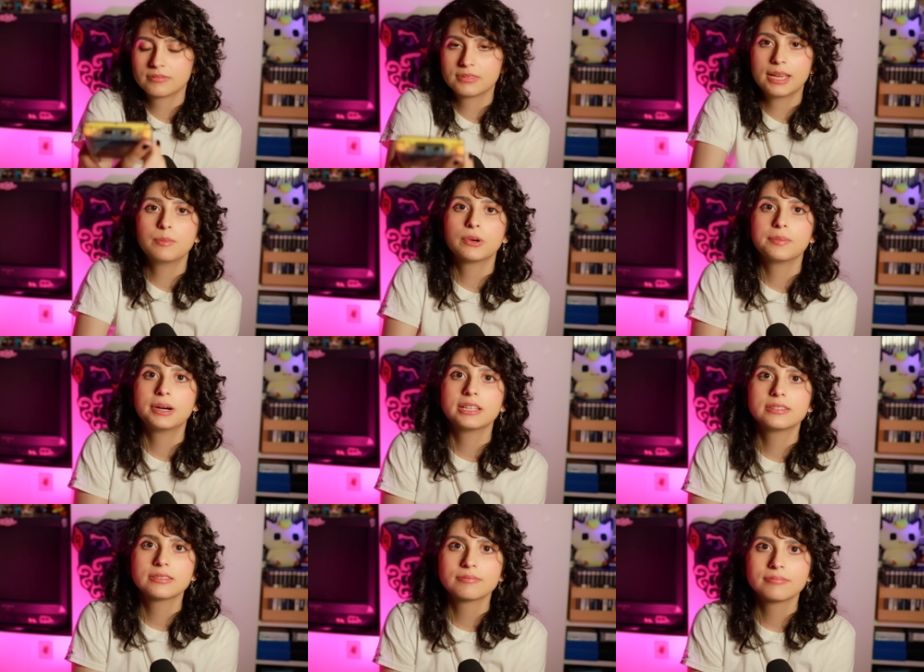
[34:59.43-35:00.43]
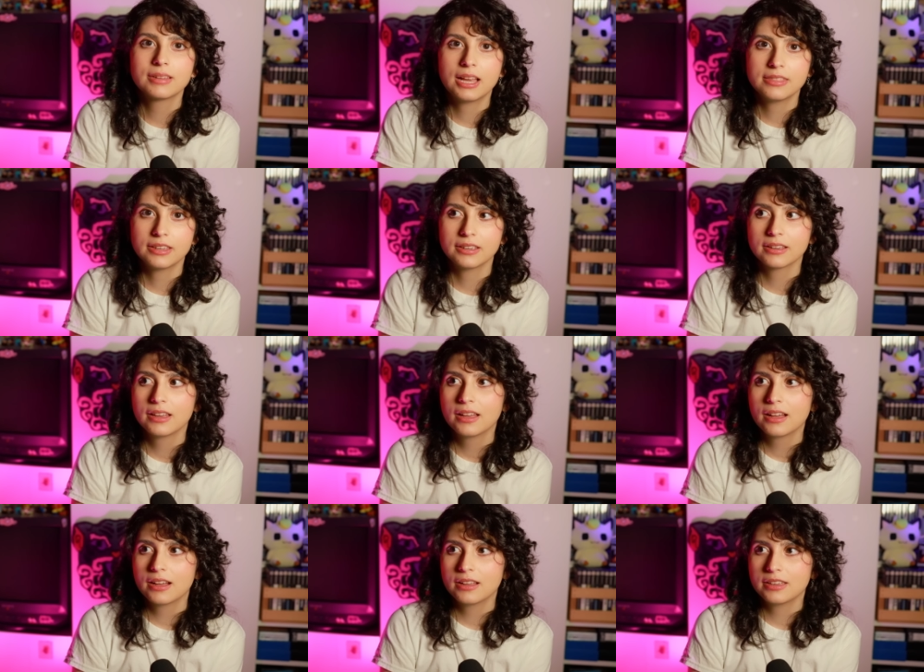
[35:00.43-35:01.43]
Game Boy mods, I think.
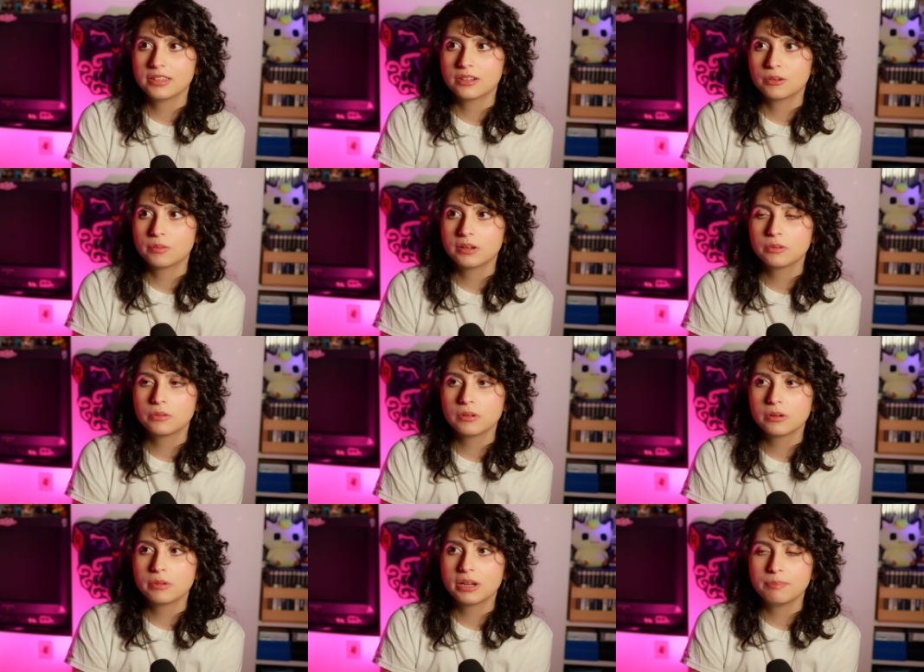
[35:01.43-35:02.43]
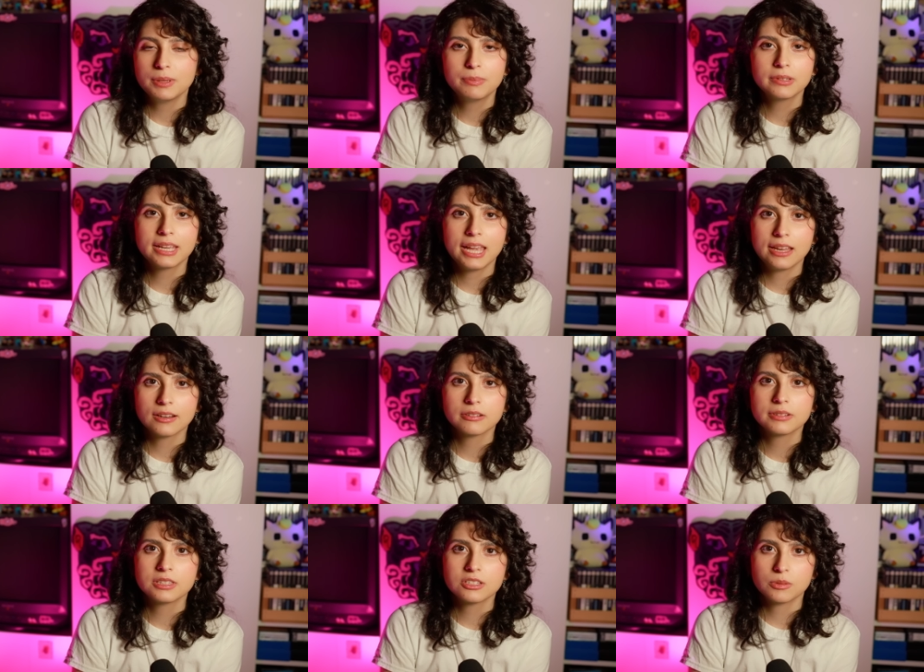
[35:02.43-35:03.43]
You know, when people cater
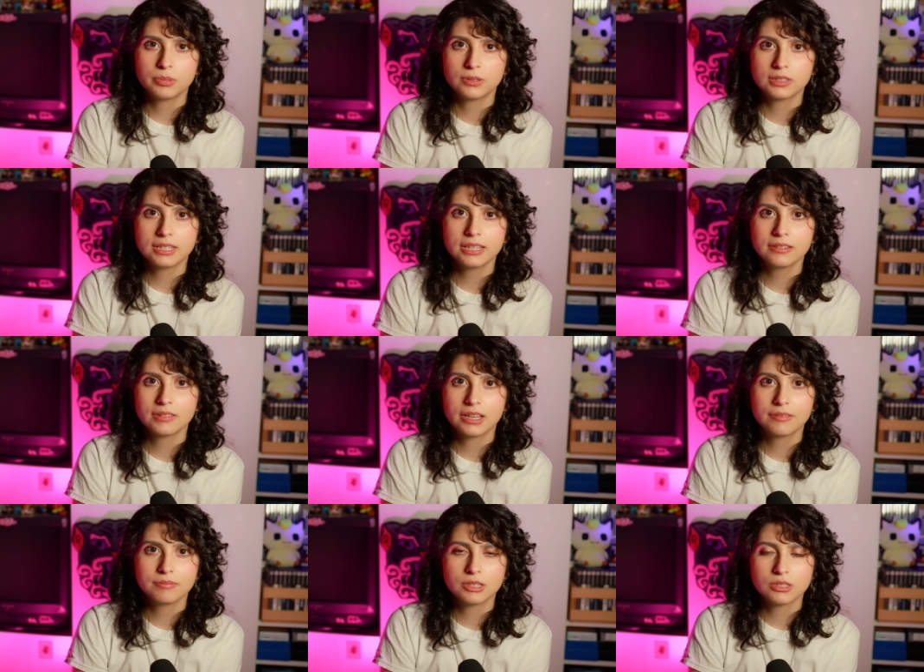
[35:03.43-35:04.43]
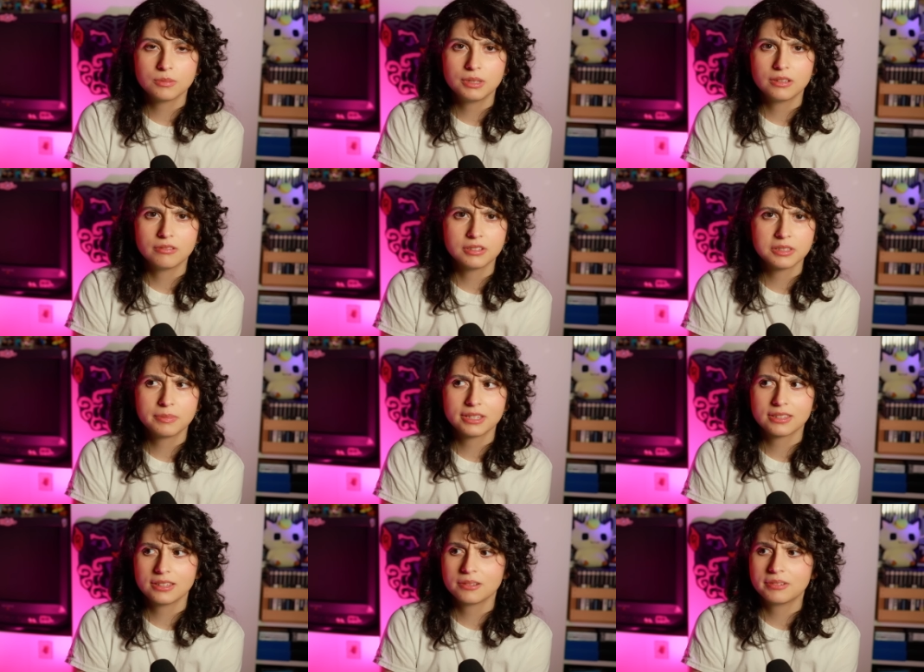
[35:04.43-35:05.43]
with Chipotle, that used to be a really
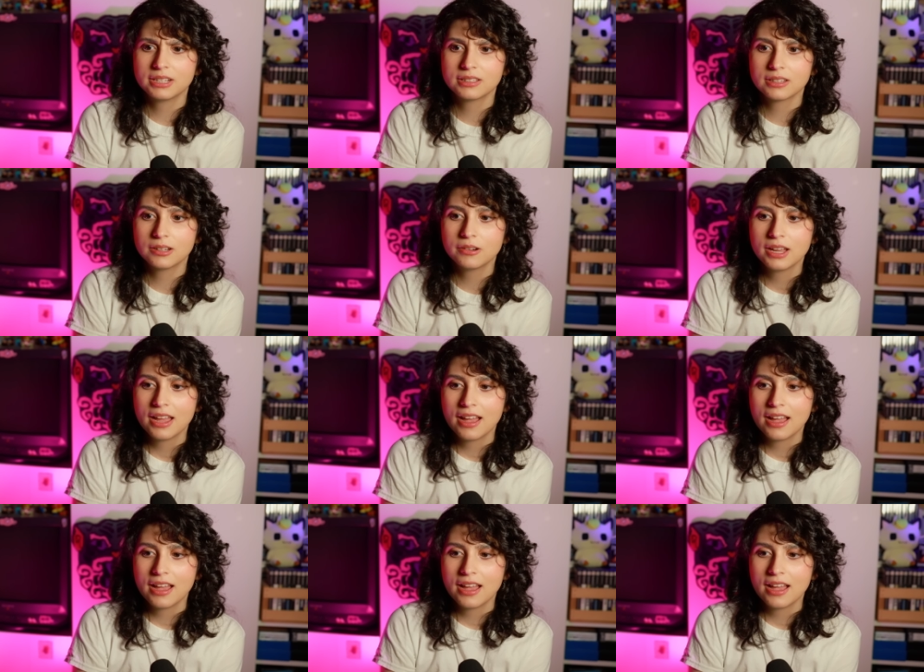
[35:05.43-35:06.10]
big thing a while ago.